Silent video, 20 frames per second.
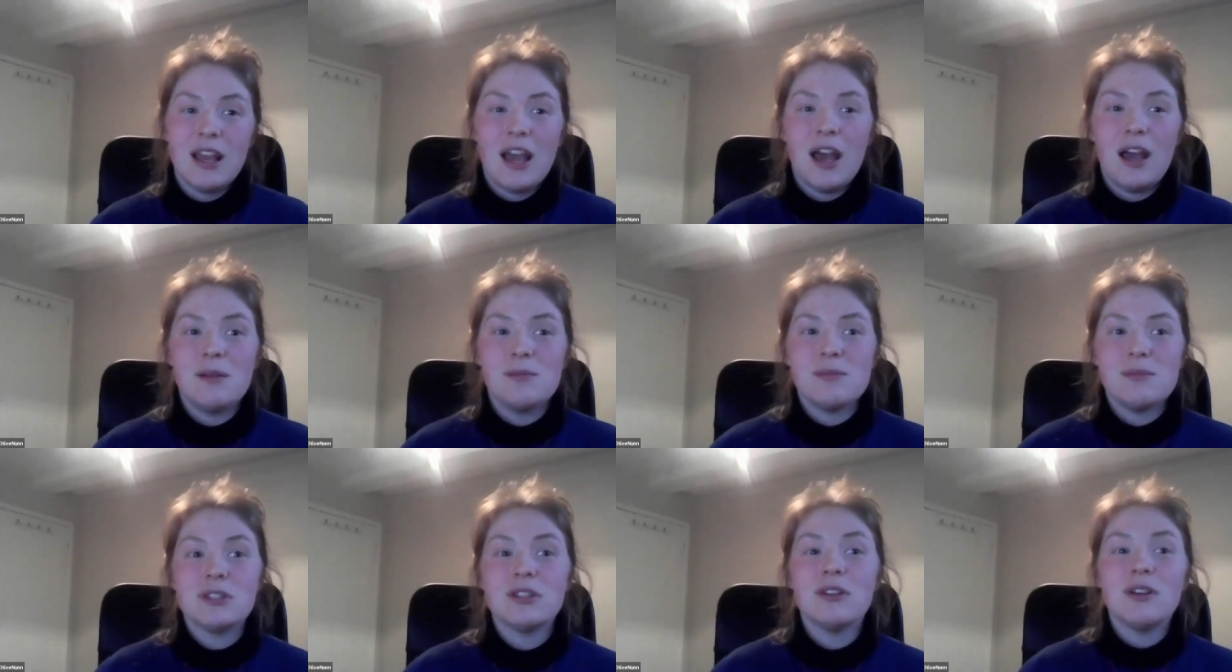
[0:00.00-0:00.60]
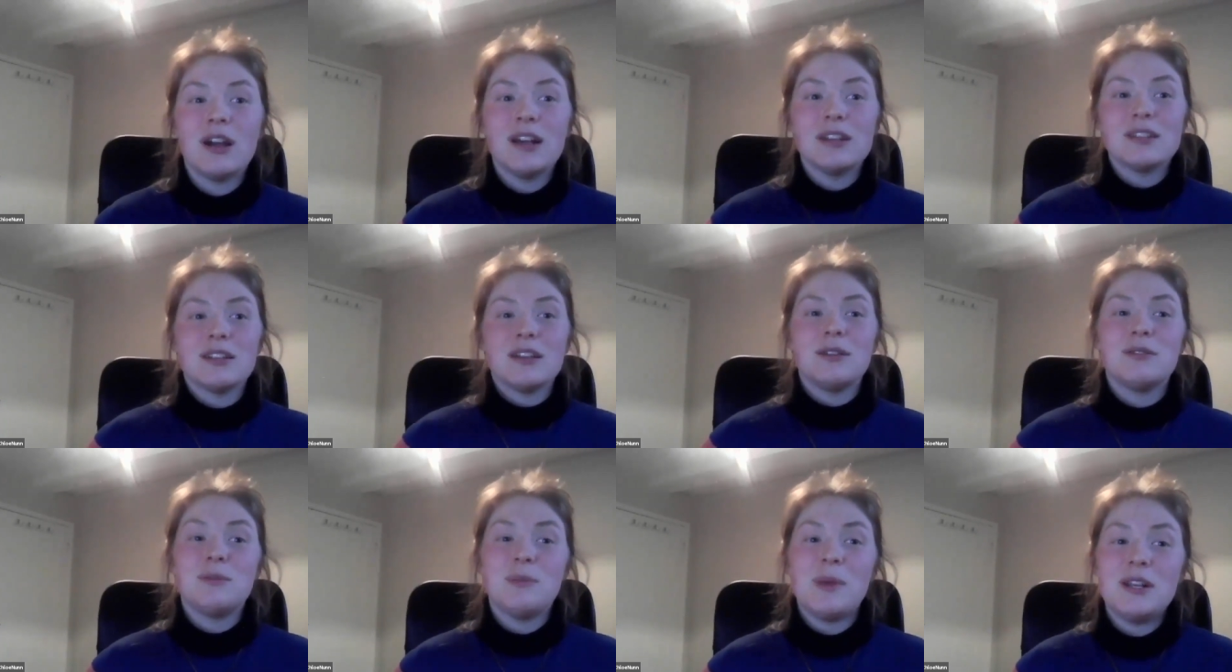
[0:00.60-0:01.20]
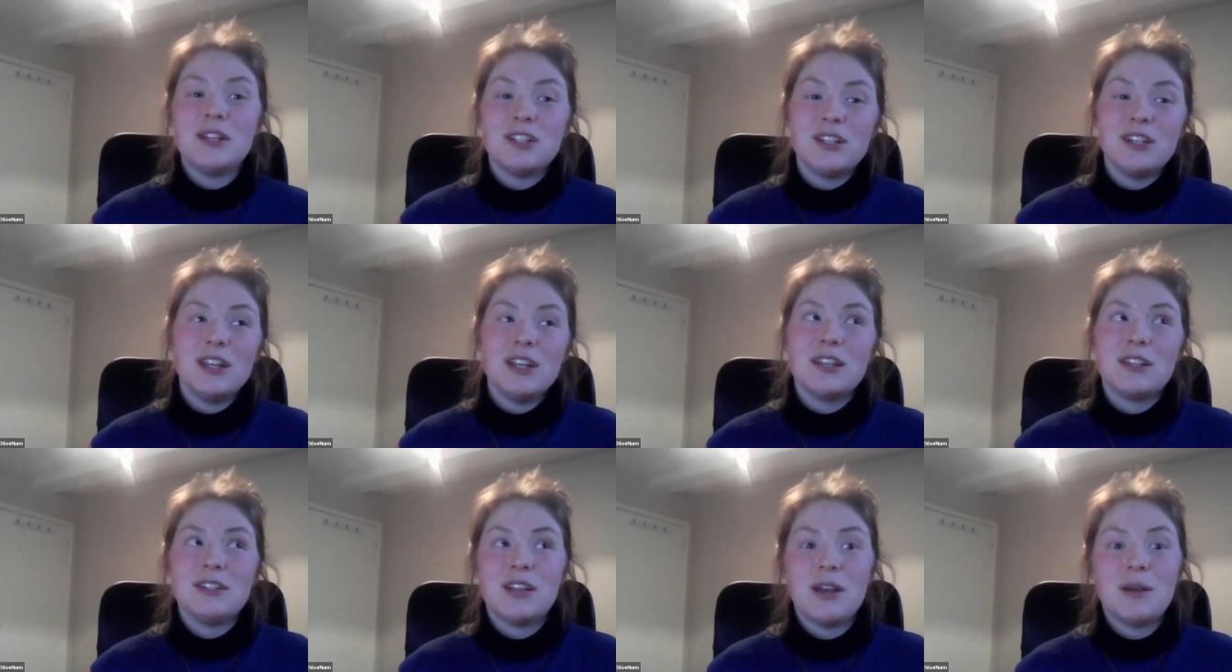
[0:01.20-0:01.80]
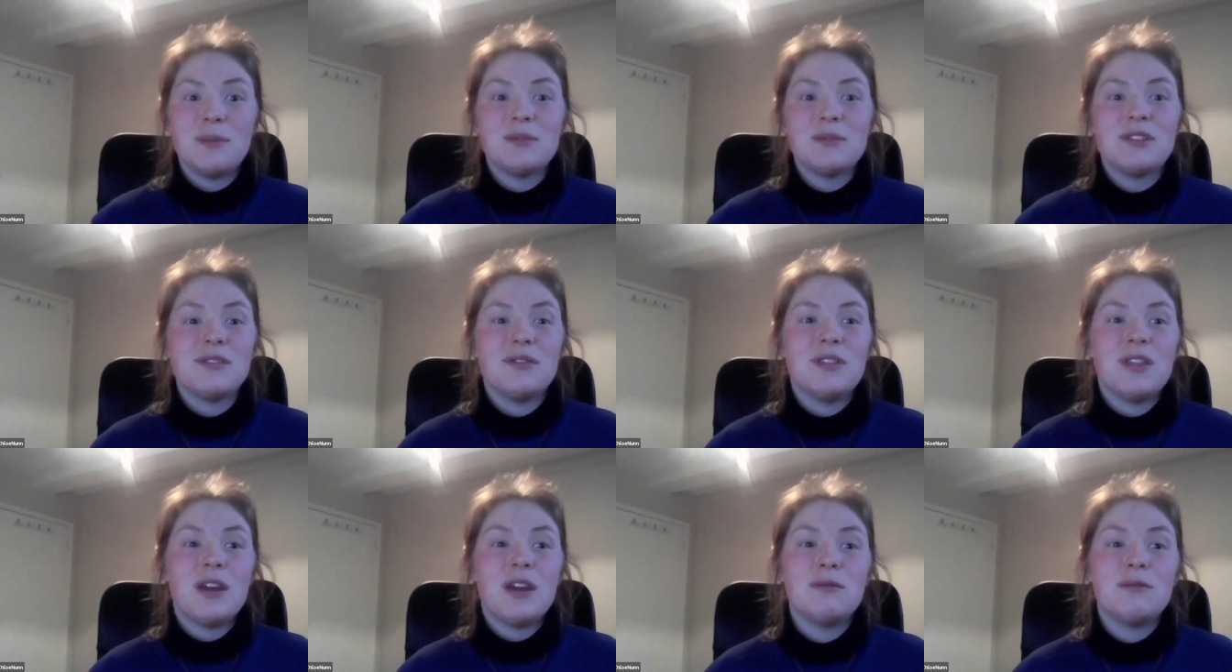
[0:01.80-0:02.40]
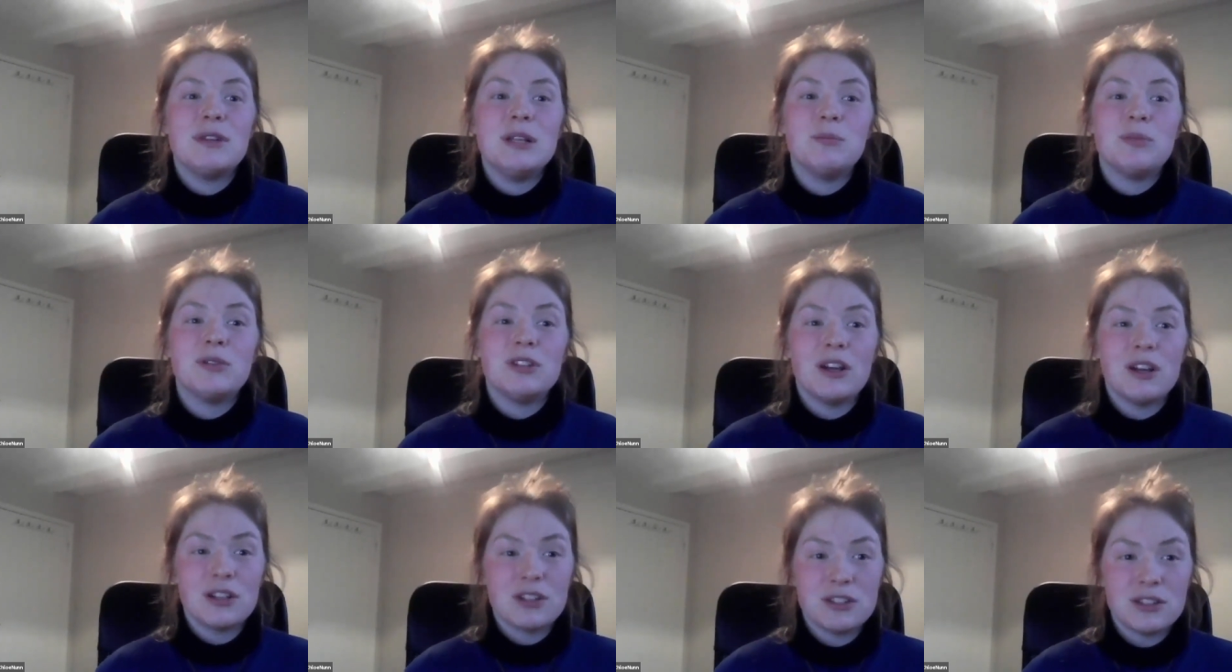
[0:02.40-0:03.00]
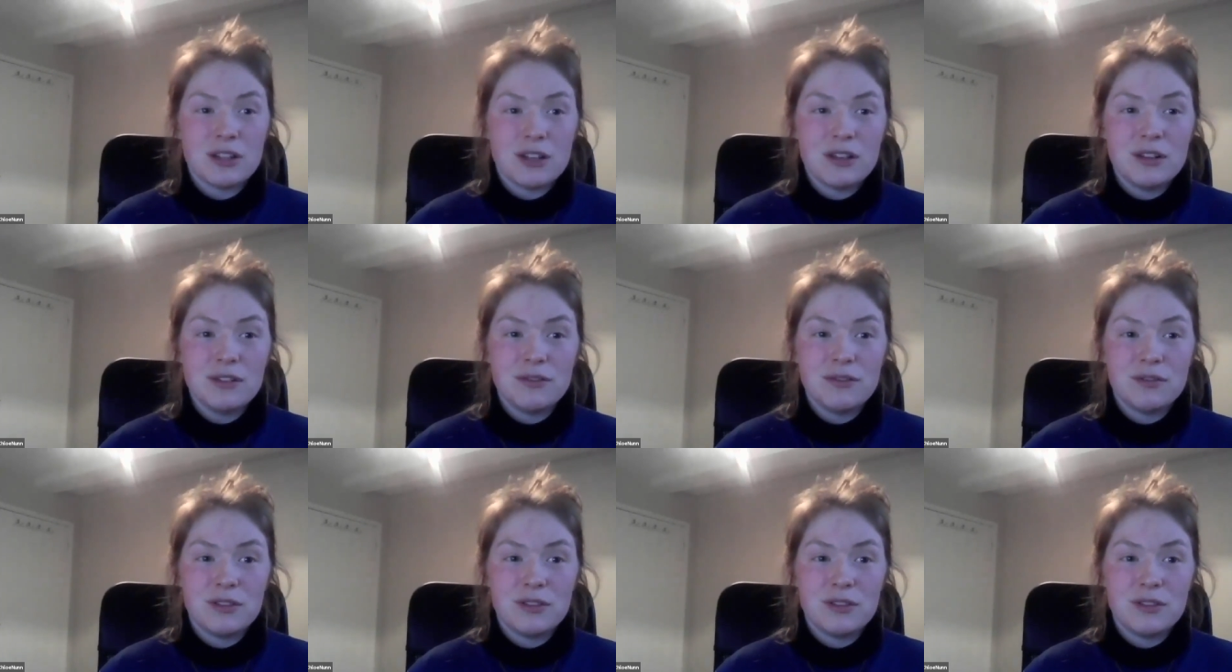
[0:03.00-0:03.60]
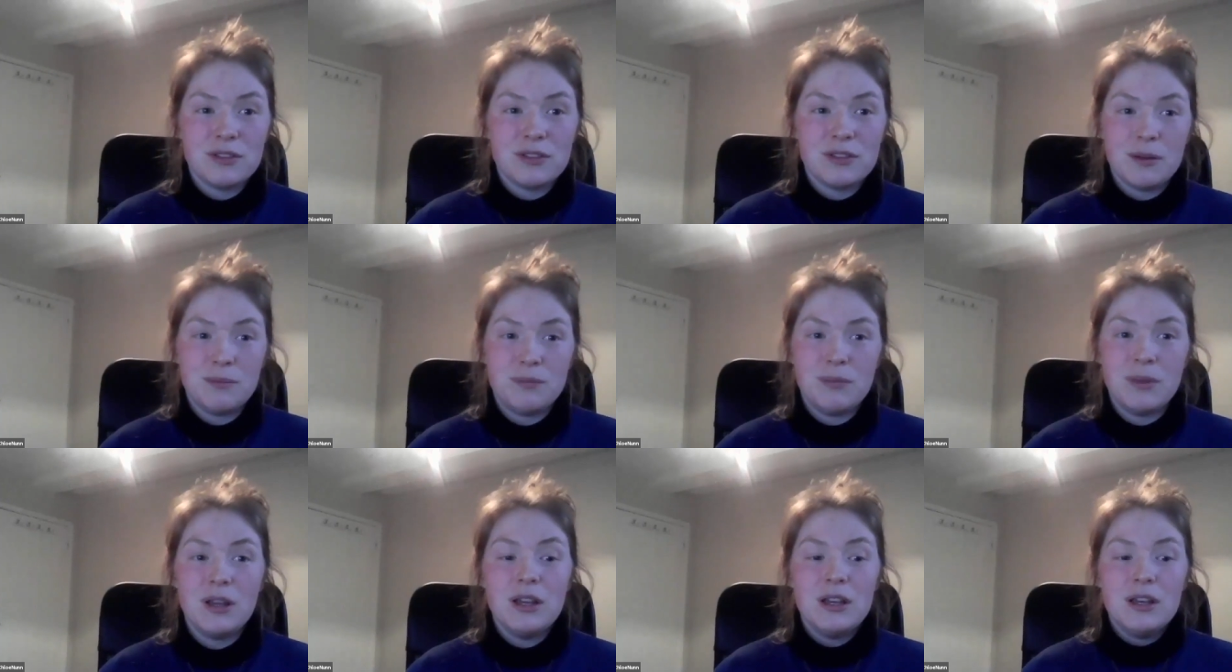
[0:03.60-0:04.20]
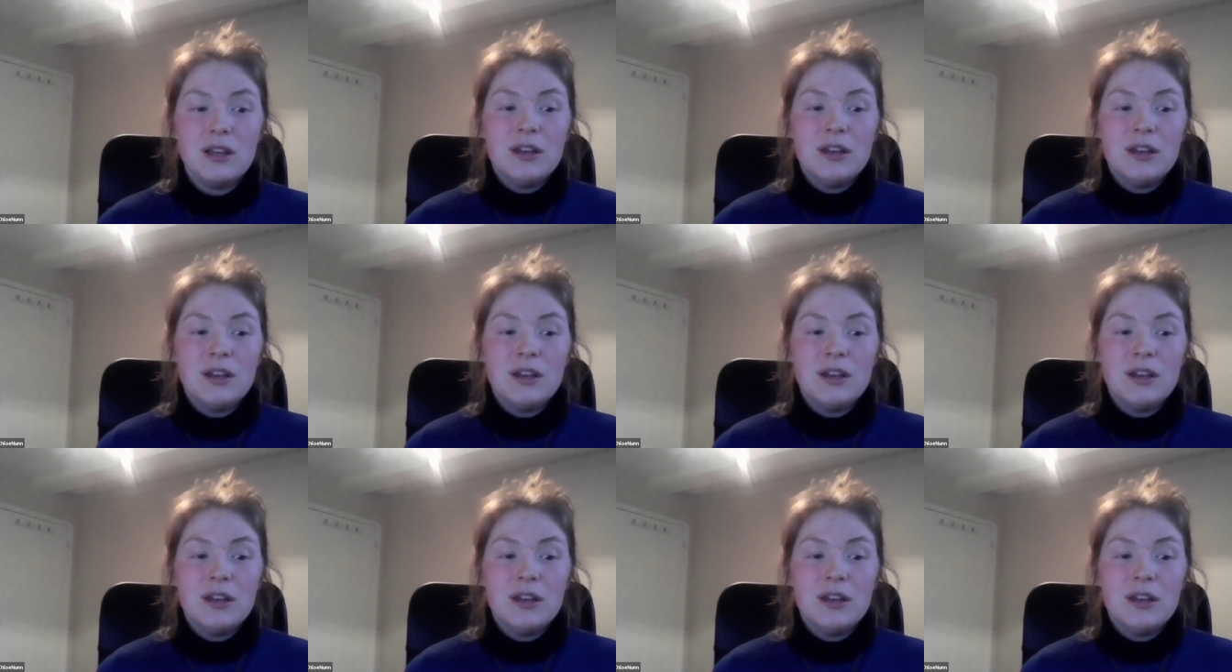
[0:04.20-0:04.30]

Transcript: So as I was mentioning, in terms of their reproduction, for some